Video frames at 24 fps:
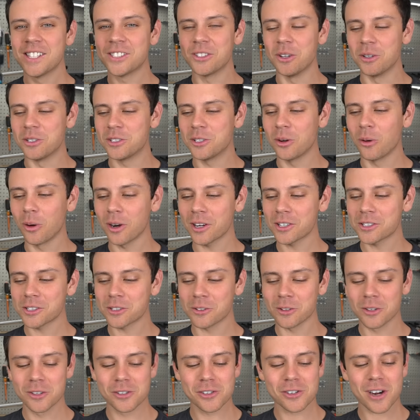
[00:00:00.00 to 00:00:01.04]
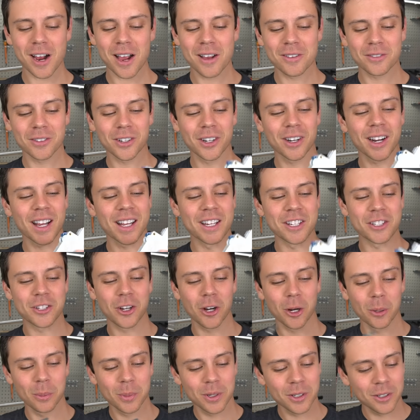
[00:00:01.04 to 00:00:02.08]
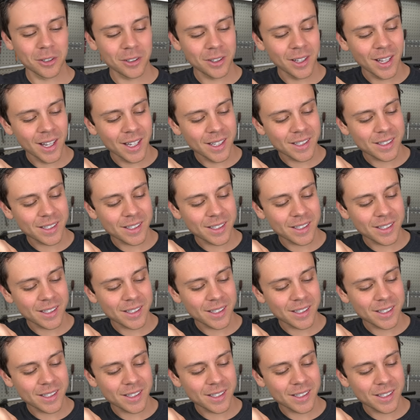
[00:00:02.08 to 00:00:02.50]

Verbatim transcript: So torque screwdriver and terminal,